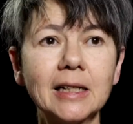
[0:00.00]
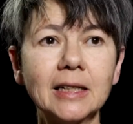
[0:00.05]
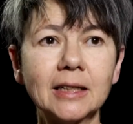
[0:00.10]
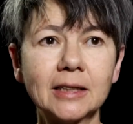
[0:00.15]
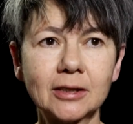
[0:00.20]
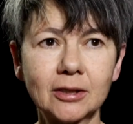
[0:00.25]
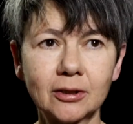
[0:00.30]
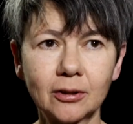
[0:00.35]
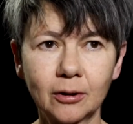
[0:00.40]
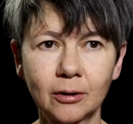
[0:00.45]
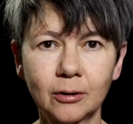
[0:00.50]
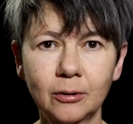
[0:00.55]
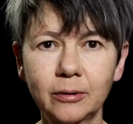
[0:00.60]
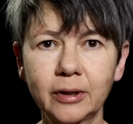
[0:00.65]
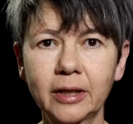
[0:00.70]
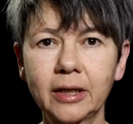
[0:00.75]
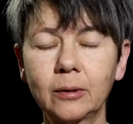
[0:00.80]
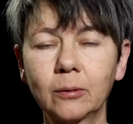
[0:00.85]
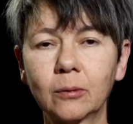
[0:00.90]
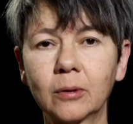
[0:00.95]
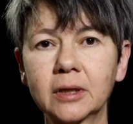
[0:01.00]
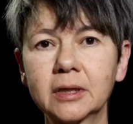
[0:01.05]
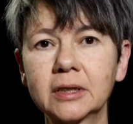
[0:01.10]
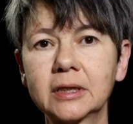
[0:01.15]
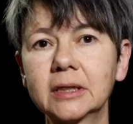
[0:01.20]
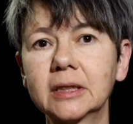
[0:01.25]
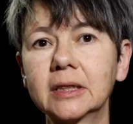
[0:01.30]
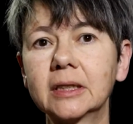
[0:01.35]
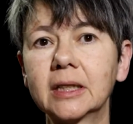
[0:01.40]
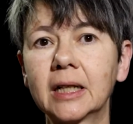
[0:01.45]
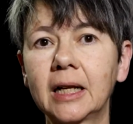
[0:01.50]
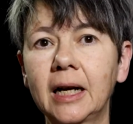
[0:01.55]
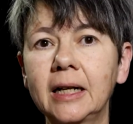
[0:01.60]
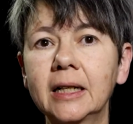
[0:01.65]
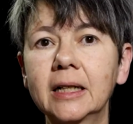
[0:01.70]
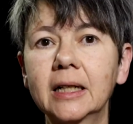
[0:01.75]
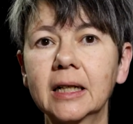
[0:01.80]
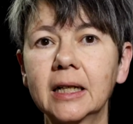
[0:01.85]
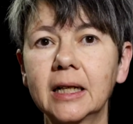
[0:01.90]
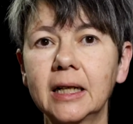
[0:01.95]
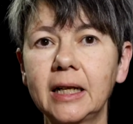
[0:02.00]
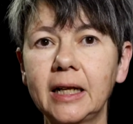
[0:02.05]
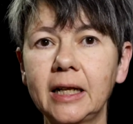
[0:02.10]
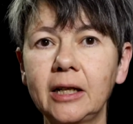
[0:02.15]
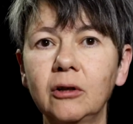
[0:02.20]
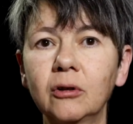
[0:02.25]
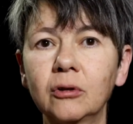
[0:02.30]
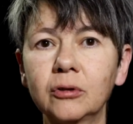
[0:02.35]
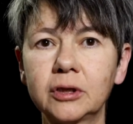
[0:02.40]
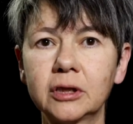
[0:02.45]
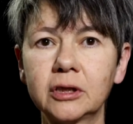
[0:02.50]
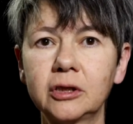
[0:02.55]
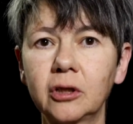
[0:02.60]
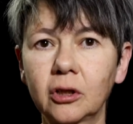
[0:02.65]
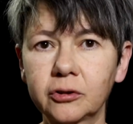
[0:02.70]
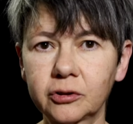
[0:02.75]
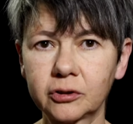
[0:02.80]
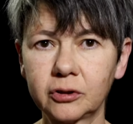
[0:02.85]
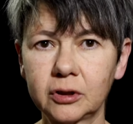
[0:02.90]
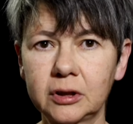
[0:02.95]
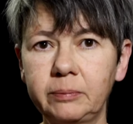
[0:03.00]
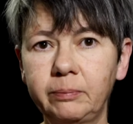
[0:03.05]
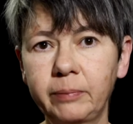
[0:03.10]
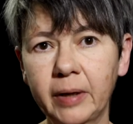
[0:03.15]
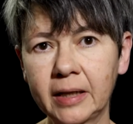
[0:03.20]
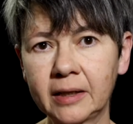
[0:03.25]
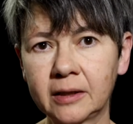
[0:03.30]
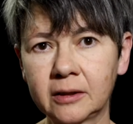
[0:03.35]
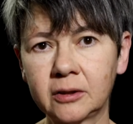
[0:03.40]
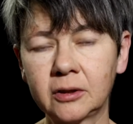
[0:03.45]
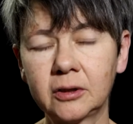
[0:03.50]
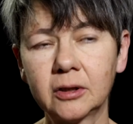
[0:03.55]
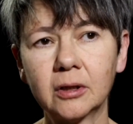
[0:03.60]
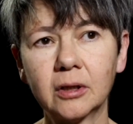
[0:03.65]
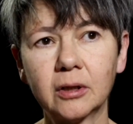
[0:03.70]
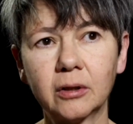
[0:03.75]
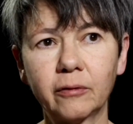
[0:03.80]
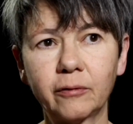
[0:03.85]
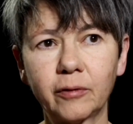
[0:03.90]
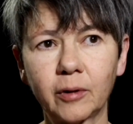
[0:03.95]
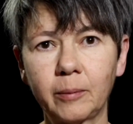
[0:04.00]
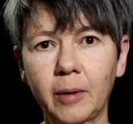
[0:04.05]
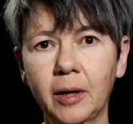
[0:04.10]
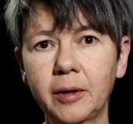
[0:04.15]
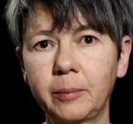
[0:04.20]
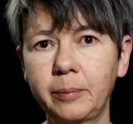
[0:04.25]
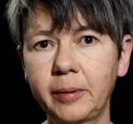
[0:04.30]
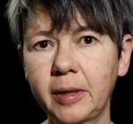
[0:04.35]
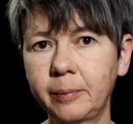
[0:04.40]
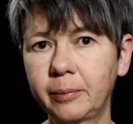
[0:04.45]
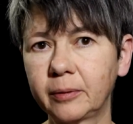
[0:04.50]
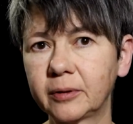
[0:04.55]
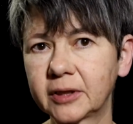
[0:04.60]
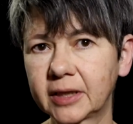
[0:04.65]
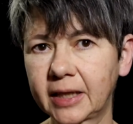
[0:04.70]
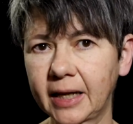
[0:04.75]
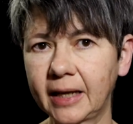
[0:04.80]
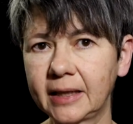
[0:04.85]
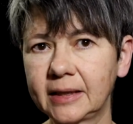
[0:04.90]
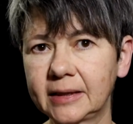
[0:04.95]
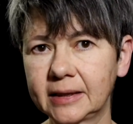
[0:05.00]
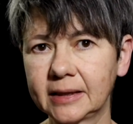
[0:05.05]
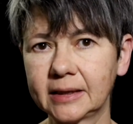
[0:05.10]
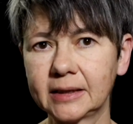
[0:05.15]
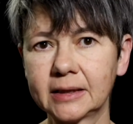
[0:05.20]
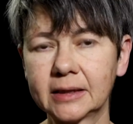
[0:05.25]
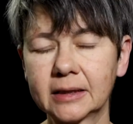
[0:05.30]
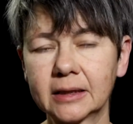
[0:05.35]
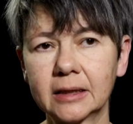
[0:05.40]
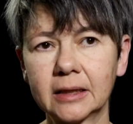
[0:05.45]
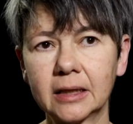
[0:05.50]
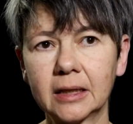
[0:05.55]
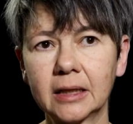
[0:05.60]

So it was like, in order not to depend from other people's gazes,